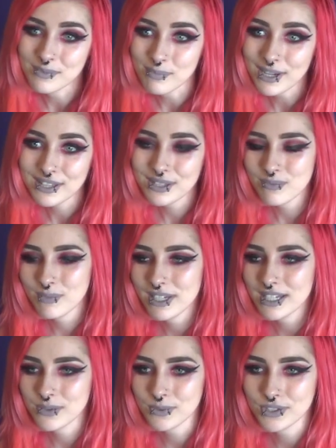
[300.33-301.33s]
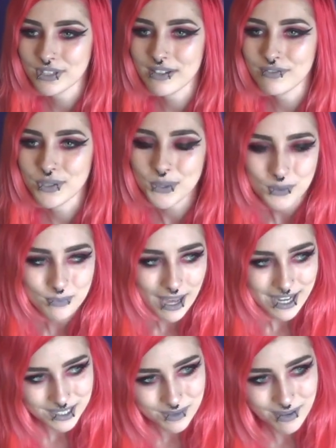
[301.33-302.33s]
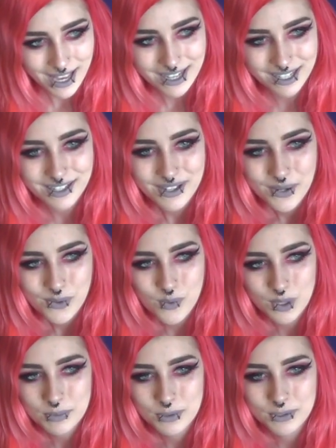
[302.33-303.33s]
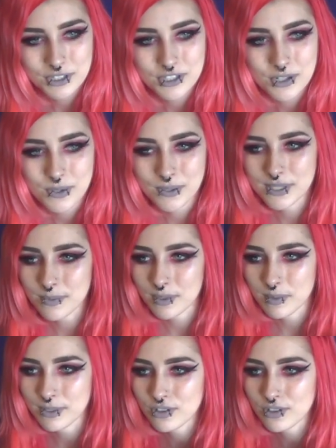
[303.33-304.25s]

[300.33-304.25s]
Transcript: month because we'll just have two back-to-back work tour shows, and we're going